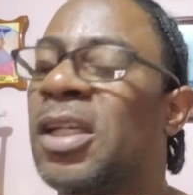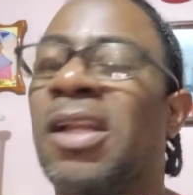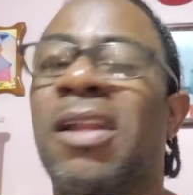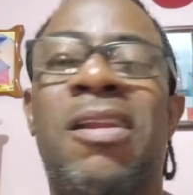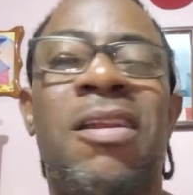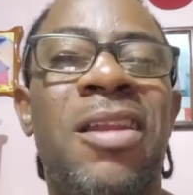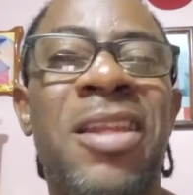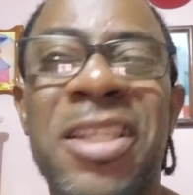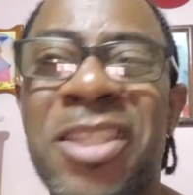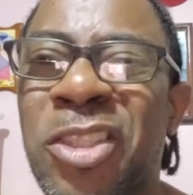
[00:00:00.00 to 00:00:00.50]

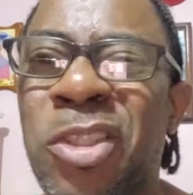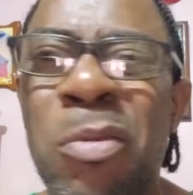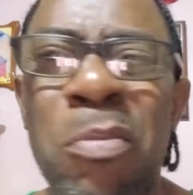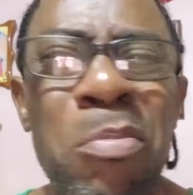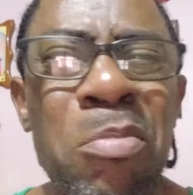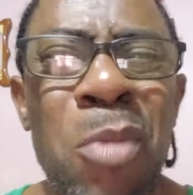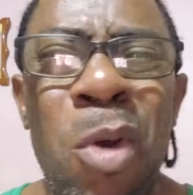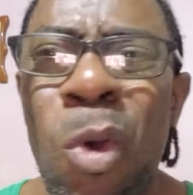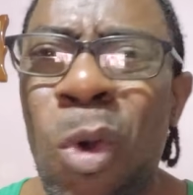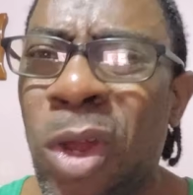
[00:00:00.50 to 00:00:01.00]
Listen
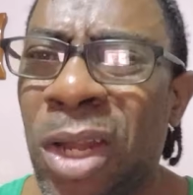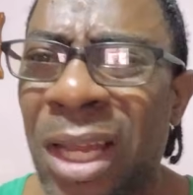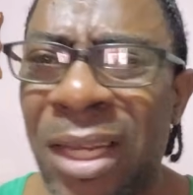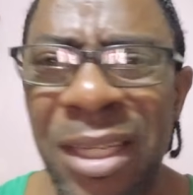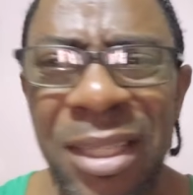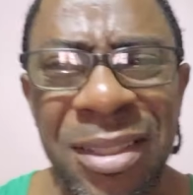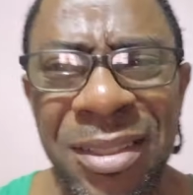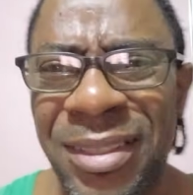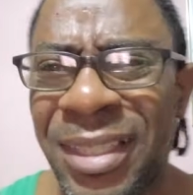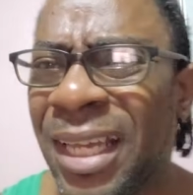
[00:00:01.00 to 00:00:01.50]
bold and
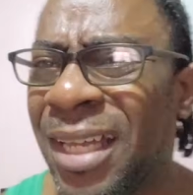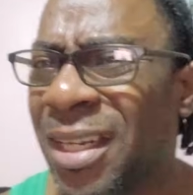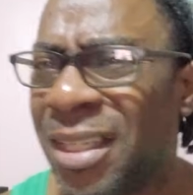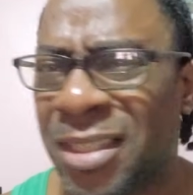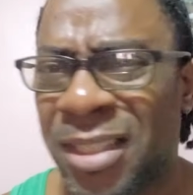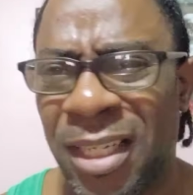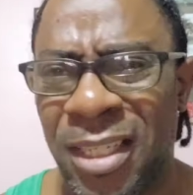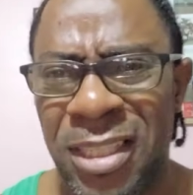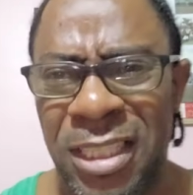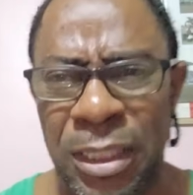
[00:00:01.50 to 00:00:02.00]

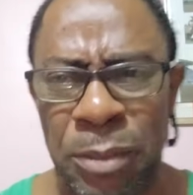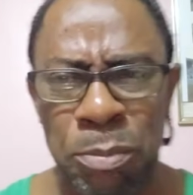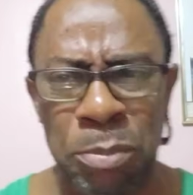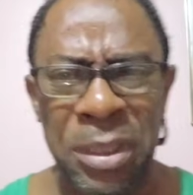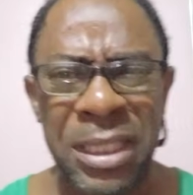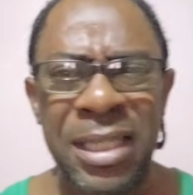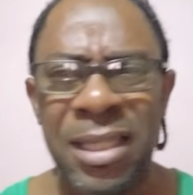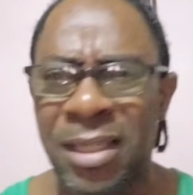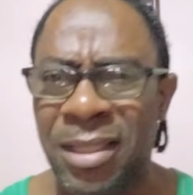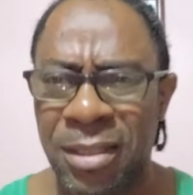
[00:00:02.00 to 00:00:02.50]
intelligent
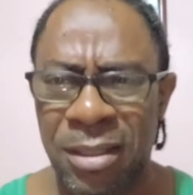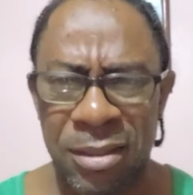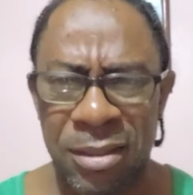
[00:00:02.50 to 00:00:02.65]
speak.